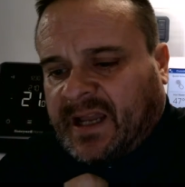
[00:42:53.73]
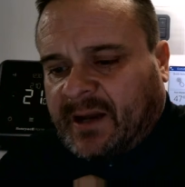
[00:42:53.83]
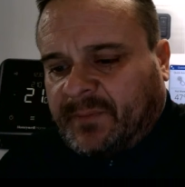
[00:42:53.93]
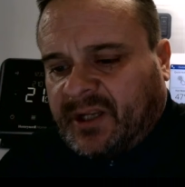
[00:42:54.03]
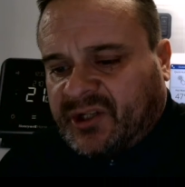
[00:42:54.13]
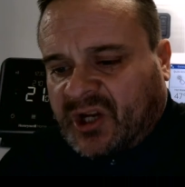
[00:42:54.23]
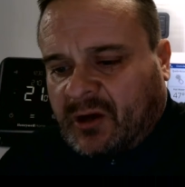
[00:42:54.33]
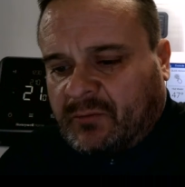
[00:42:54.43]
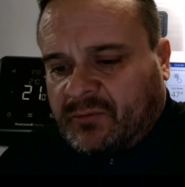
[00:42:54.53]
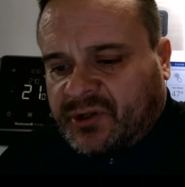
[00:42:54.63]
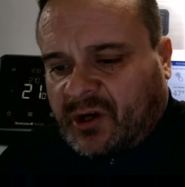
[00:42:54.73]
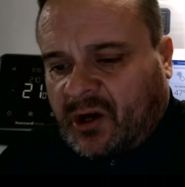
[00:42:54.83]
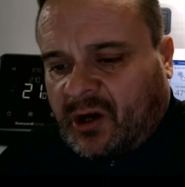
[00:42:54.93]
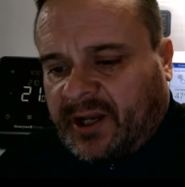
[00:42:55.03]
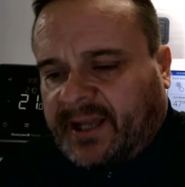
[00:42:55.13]
How many zones
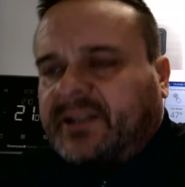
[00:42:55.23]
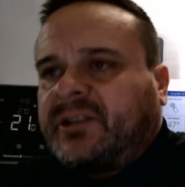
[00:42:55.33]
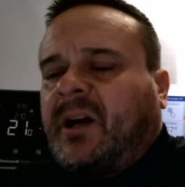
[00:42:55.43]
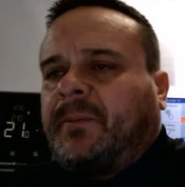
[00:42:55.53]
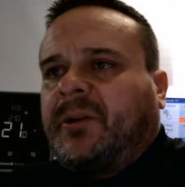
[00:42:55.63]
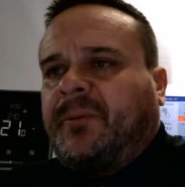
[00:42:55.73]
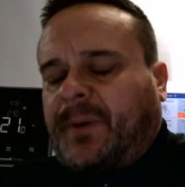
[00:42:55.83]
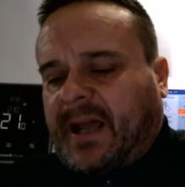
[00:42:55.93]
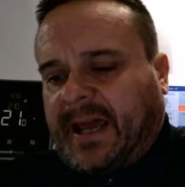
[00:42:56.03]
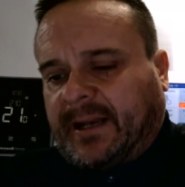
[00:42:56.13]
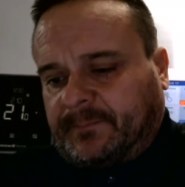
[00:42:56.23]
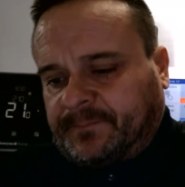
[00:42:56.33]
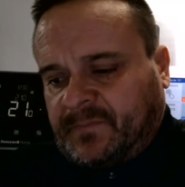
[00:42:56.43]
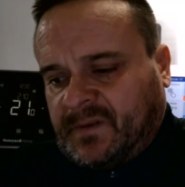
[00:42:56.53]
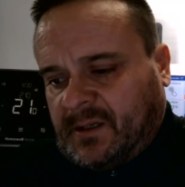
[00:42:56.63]
are in W plan?
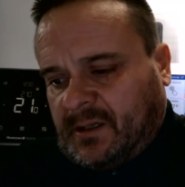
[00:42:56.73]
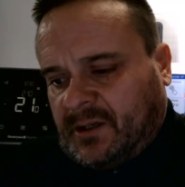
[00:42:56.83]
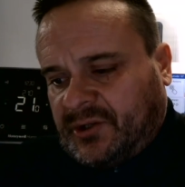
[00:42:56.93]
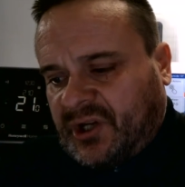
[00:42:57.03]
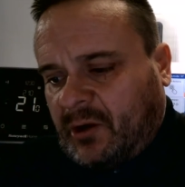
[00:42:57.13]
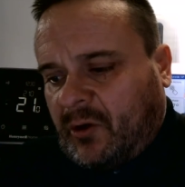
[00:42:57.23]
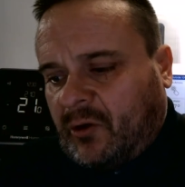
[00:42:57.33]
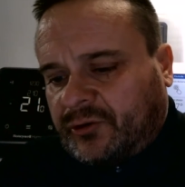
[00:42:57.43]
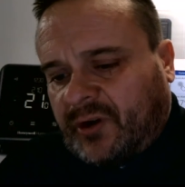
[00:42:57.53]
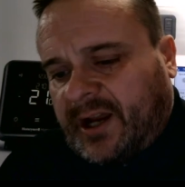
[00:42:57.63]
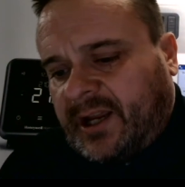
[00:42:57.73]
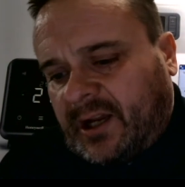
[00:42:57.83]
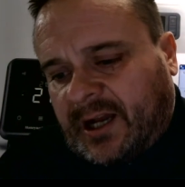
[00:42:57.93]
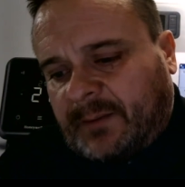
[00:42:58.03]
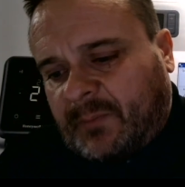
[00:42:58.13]
So,
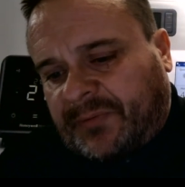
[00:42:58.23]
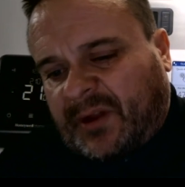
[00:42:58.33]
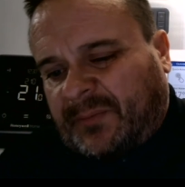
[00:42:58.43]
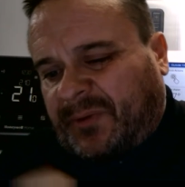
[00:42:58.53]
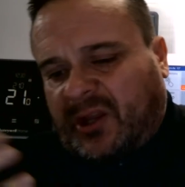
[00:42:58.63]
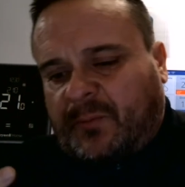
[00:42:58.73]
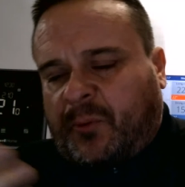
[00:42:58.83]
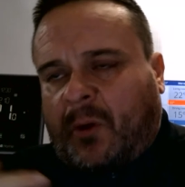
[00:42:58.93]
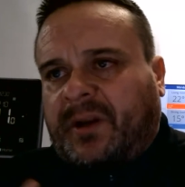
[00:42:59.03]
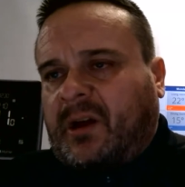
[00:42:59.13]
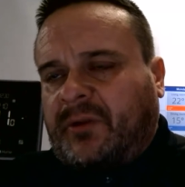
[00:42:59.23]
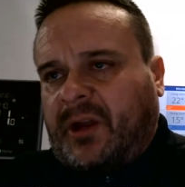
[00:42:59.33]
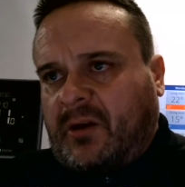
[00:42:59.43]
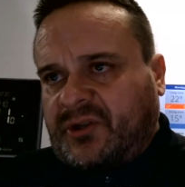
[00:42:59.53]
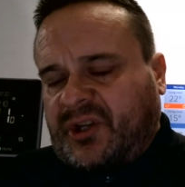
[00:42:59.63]
Andre, um, I, th I, think you probably know
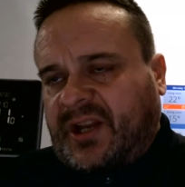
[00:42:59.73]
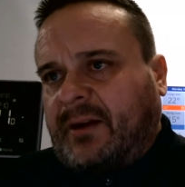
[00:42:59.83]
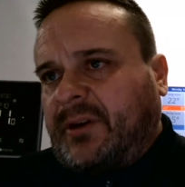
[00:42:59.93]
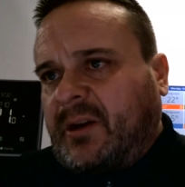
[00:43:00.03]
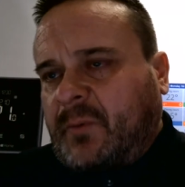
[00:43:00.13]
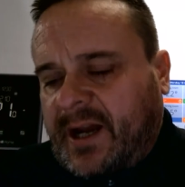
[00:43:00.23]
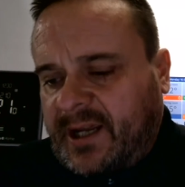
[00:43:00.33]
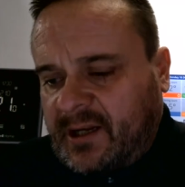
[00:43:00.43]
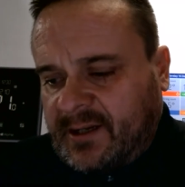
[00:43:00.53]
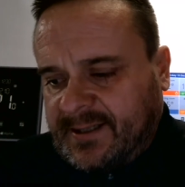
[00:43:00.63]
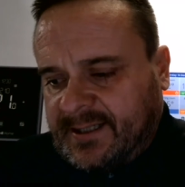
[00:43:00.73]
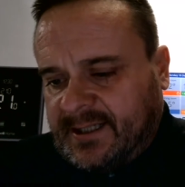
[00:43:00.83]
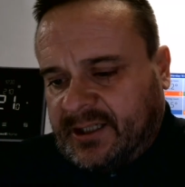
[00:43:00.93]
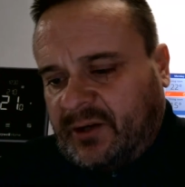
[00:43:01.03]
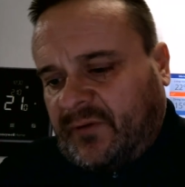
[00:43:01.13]
the answer now. Anyway,
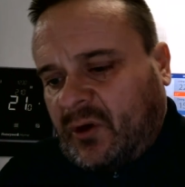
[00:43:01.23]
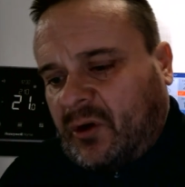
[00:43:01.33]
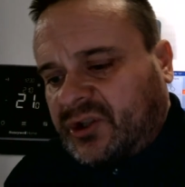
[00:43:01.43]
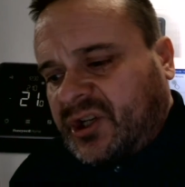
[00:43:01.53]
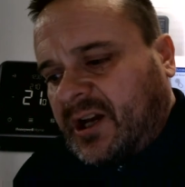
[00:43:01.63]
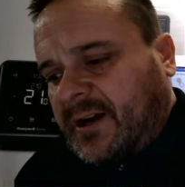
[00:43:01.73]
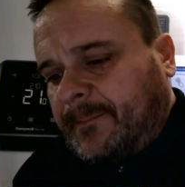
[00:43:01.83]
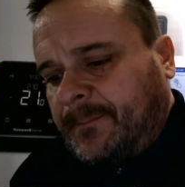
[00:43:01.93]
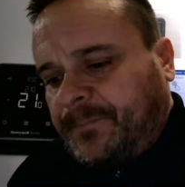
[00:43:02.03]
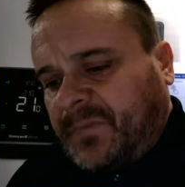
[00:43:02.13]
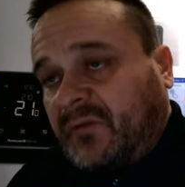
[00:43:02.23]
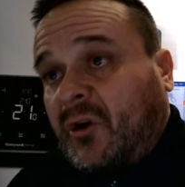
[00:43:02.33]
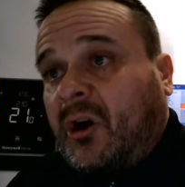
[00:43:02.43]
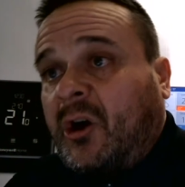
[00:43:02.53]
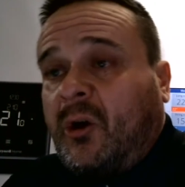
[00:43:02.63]
you've got um, you've
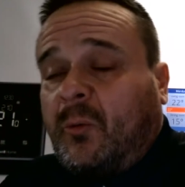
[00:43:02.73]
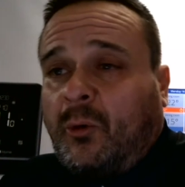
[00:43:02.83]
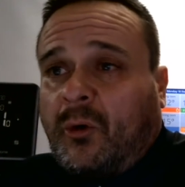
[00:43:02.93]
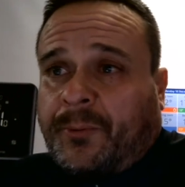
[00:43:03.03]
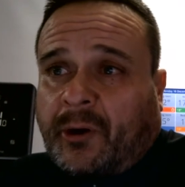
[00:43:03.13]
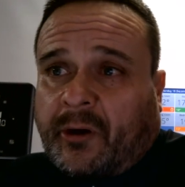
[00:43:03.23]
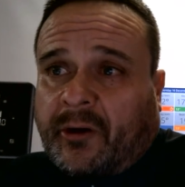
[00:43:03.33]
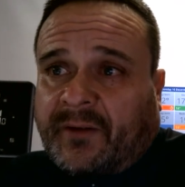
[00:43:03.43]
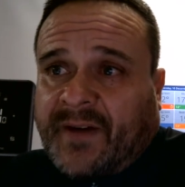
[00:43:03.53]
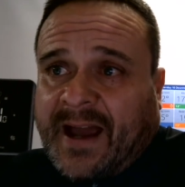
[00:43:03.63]
got a hot water priority